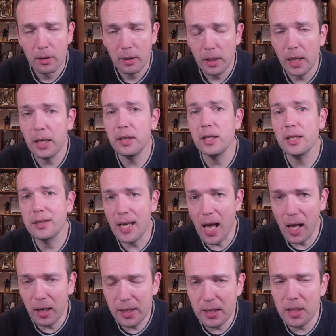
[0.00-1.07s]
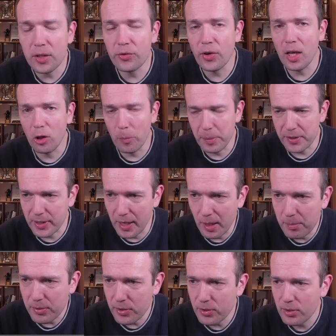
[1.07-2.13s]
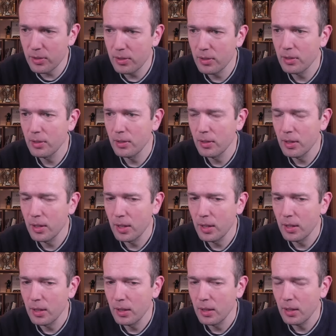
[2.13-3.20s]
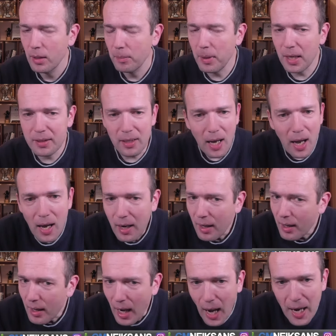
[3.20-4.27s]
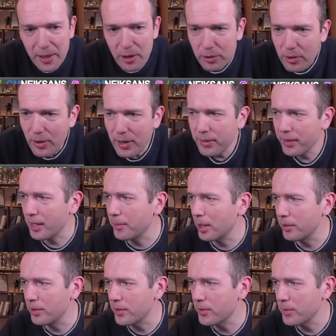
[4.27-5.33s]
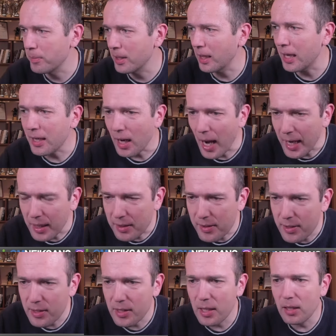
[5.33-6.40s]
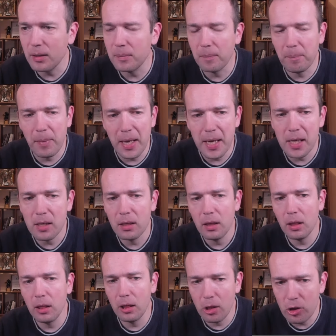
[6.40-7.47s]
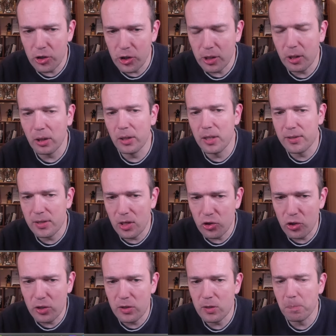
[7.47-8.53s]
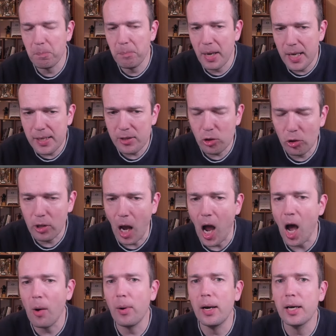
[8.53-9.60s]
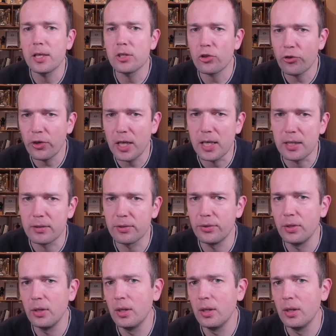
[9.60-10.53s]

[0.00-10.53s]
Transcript: in the Italian and Roy Lopez games, but I don't know anything about this, but I can still make logical decisions based on how I treat